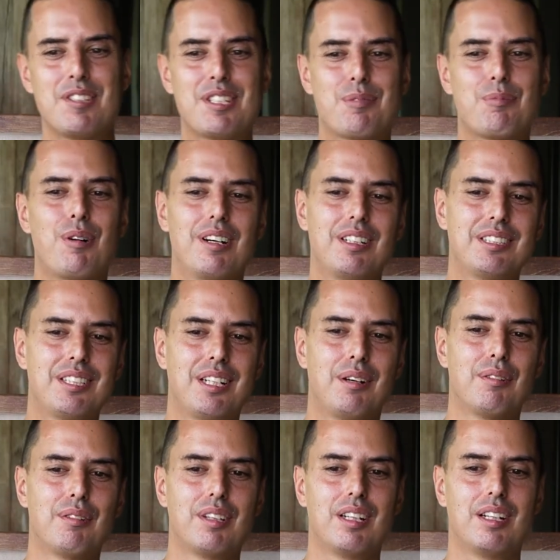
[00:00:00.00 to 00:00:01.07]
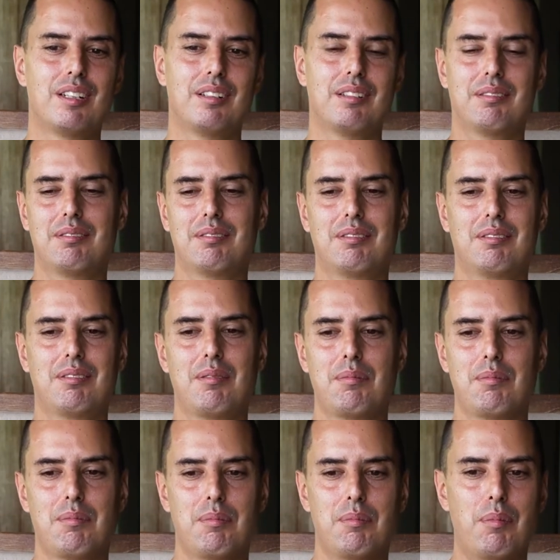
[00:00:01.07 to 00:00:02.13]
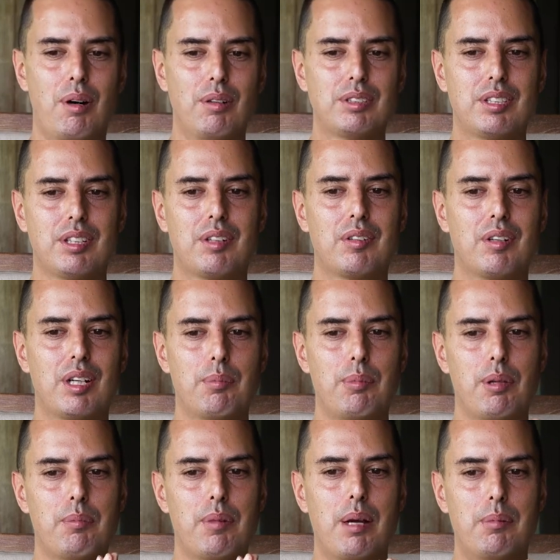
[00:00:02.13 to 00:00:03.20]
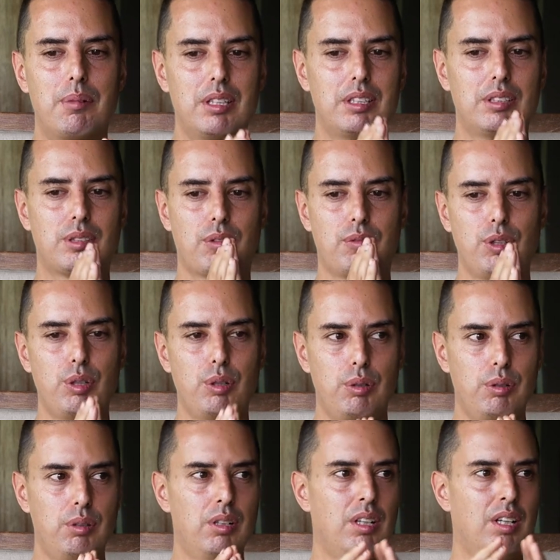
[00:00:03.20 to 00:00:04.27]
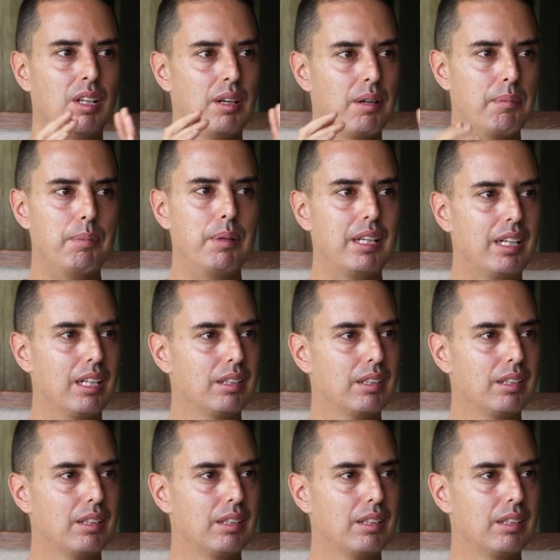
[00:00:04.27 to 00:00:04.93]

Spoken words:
So what are some of the most incredible memories of you being